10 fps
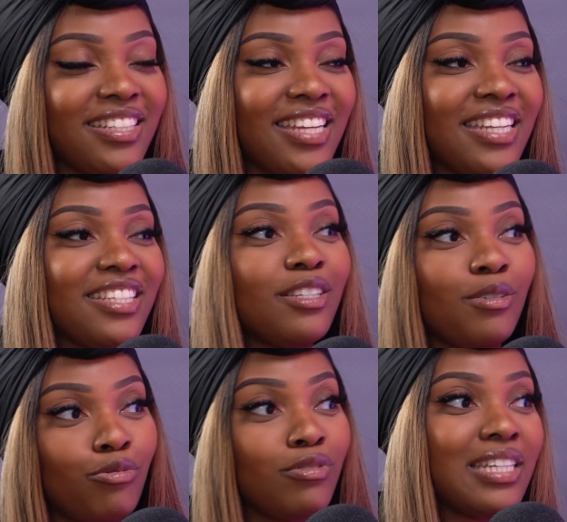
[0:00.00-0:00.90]
that change
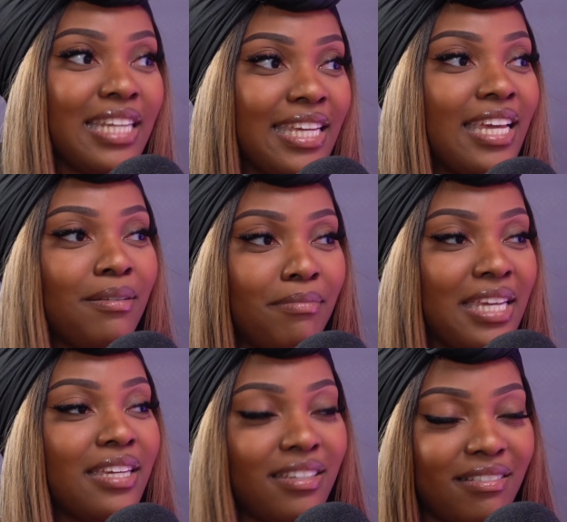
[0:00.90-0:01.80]
to delete and
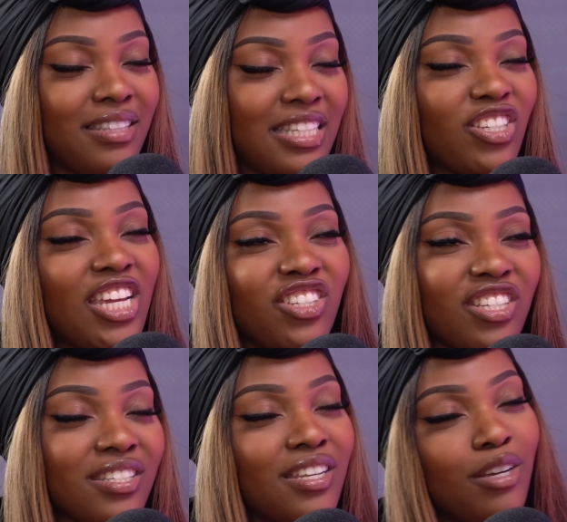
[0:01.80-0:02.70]
make these
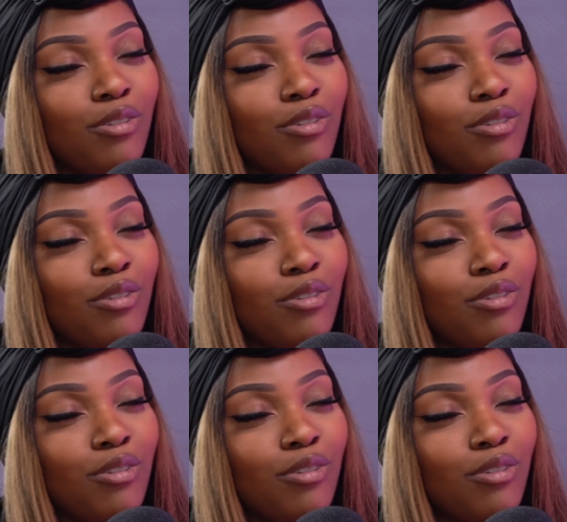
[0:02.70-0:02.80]
changes,